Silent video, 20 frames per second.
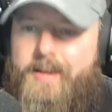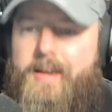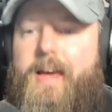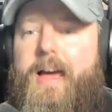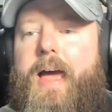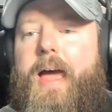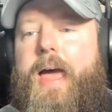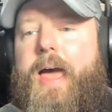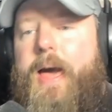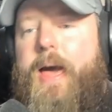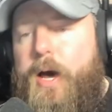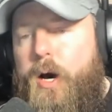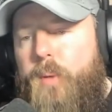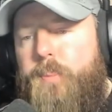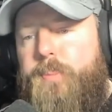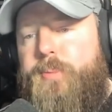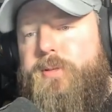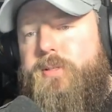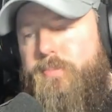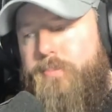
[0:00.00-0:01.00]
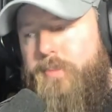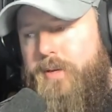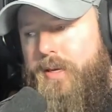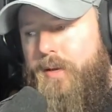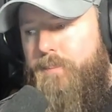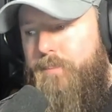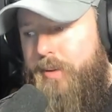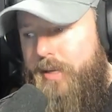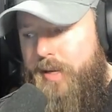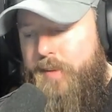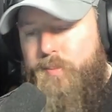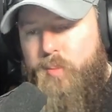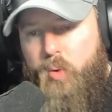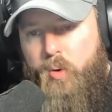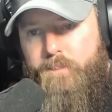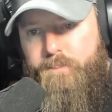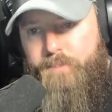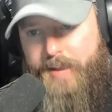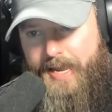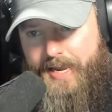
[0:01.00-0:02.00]
helps me be
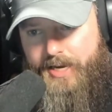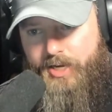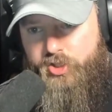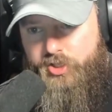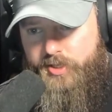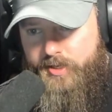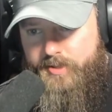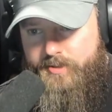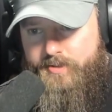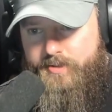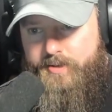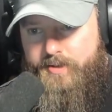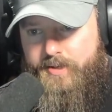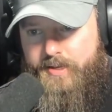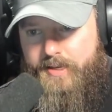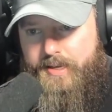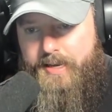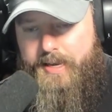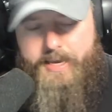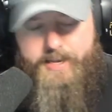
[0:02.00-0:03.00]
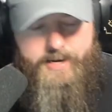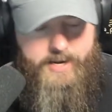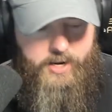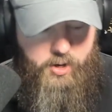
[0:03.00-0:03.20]
more patient. And I